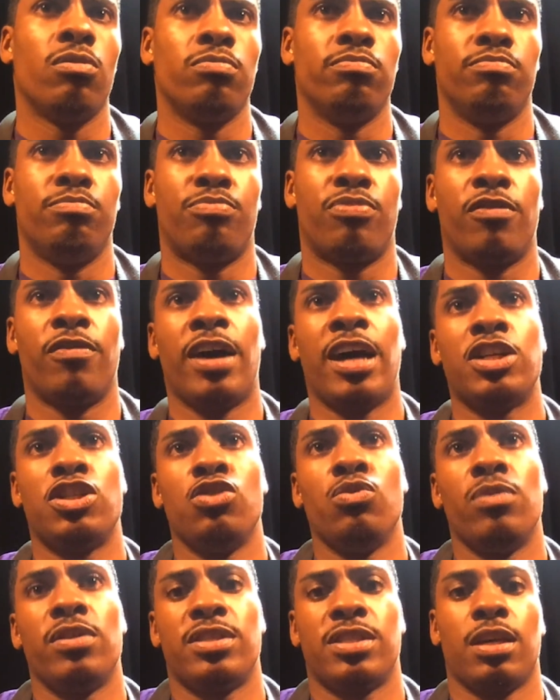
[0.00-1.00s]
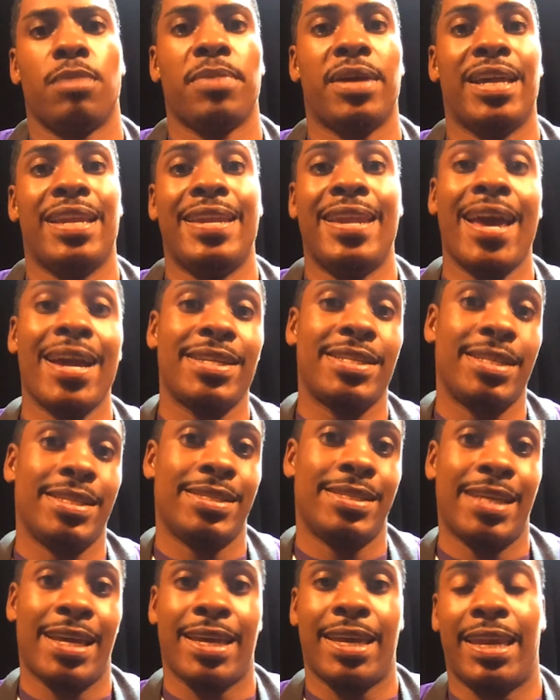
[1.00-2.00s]
provide you with some connections
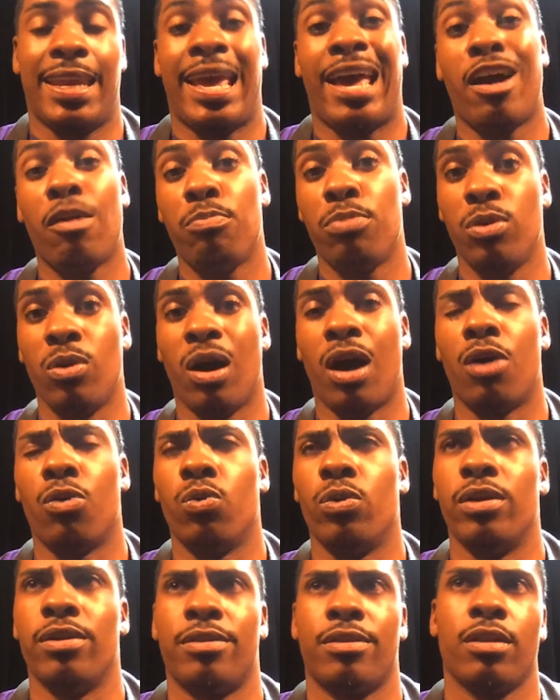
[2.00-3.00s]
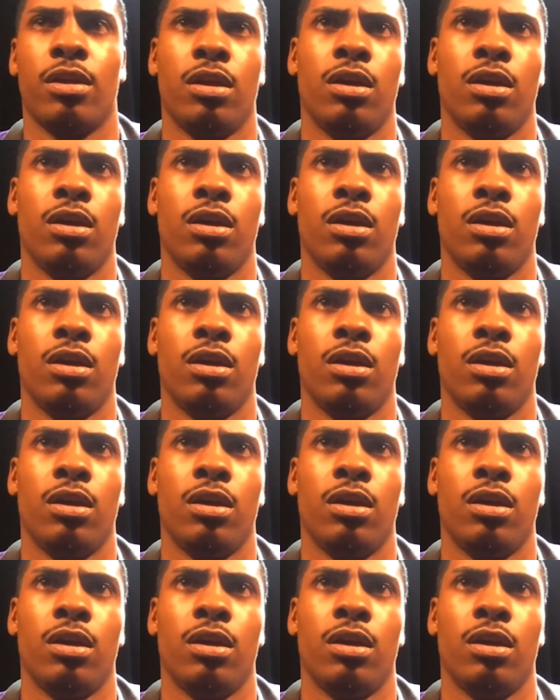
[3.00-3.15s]
that can help you out with